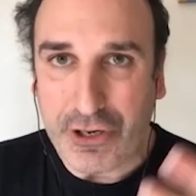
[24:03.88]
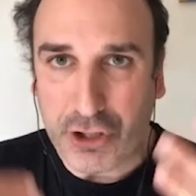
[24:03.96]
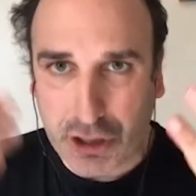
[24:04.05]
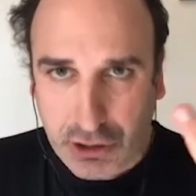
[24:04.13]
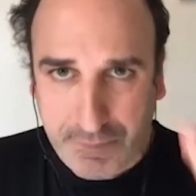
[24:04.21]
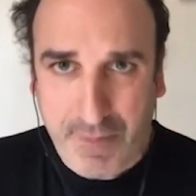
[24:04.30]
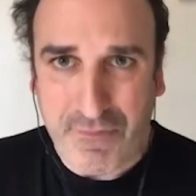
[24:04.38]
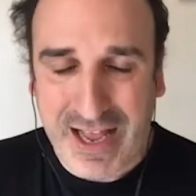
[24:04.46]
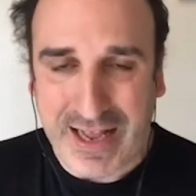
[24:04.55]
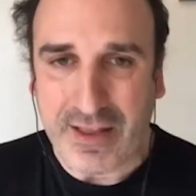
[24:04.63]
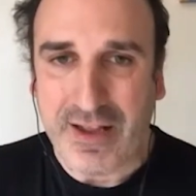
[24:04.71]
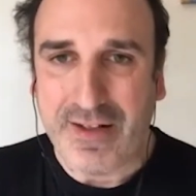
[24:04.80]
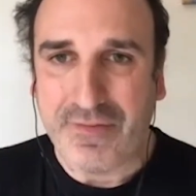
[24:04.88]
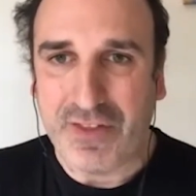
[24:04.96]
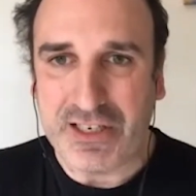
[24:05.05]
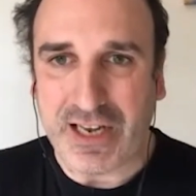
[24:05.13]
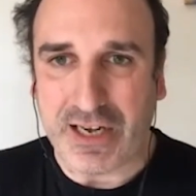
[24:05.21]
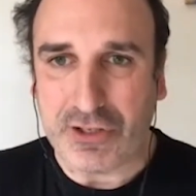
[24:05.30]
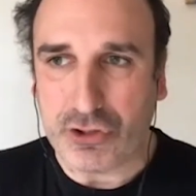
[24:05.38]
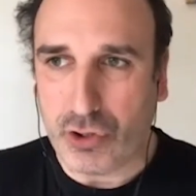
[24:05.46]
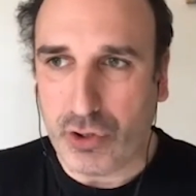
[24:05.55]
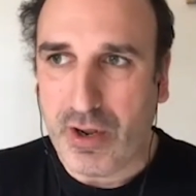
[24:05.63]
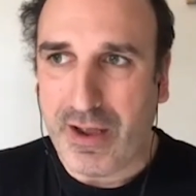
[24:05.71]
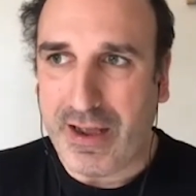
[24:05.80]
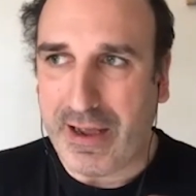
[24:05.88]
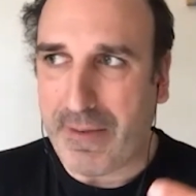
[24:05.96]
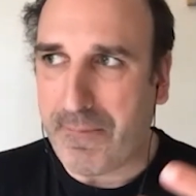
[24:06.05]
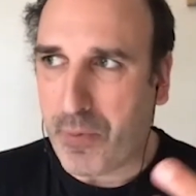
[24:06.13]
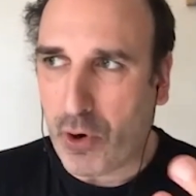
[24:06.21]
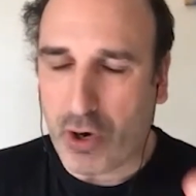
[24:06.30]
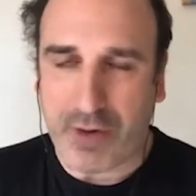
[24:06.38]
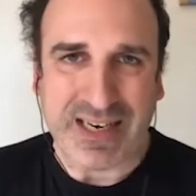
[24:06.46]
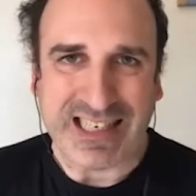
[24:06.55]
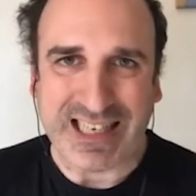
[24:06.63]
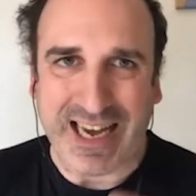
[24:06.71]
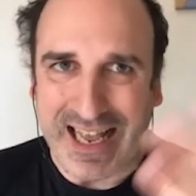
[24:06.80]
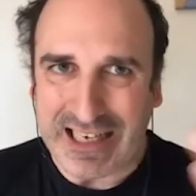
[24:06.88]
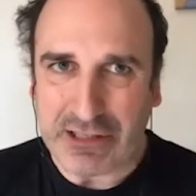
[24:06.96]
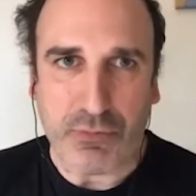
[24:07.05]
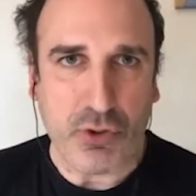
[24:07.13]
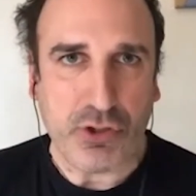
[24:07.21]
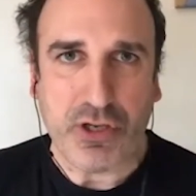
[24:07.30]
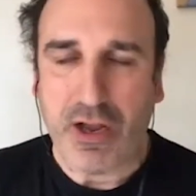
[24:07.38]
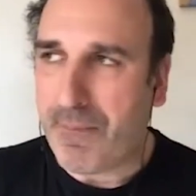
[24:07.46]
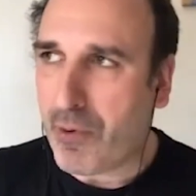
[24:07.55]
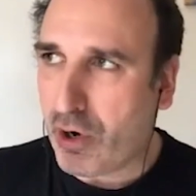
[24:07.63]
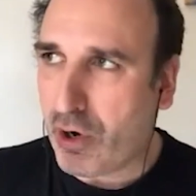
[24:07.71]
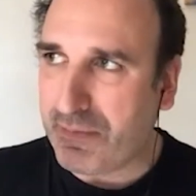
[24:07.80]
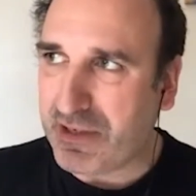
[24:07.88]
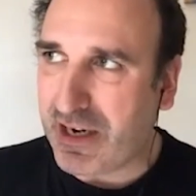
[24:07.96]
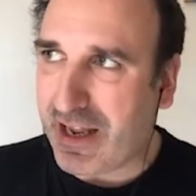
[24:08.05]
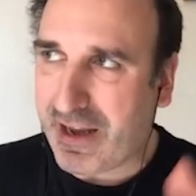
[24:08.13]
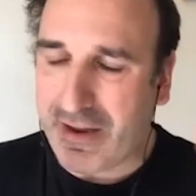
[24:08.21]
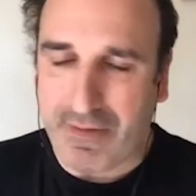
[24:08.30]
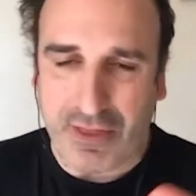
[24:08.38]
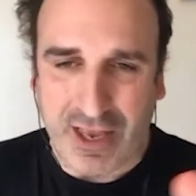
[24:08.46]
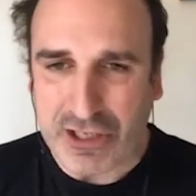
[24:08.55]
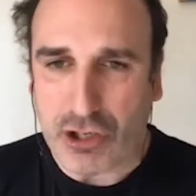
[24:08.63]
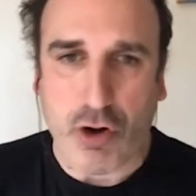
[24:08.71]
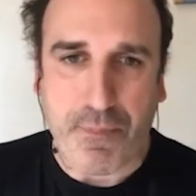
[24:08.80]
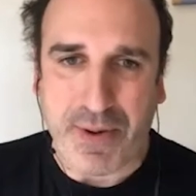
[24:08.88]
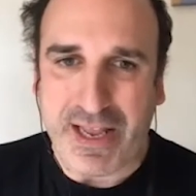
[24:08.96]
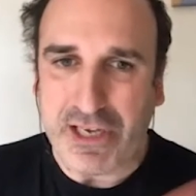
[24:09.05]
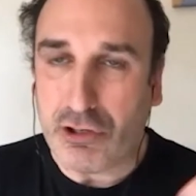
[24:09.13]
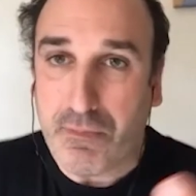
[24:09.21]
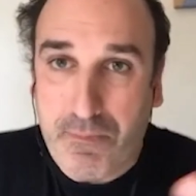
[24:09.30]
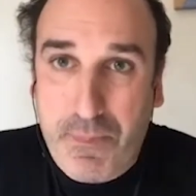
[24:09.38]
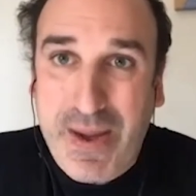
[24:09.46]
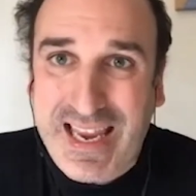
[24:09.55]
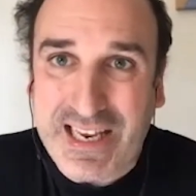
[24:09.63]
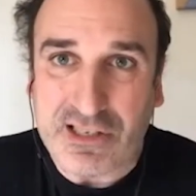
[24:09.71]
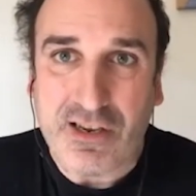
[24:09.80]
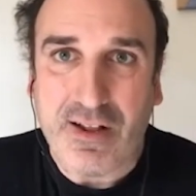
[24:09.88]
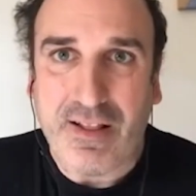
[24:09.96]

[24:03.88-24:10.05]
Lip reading: on the top of that, there's also programs like Erasmus, programs like international cooperation, peace.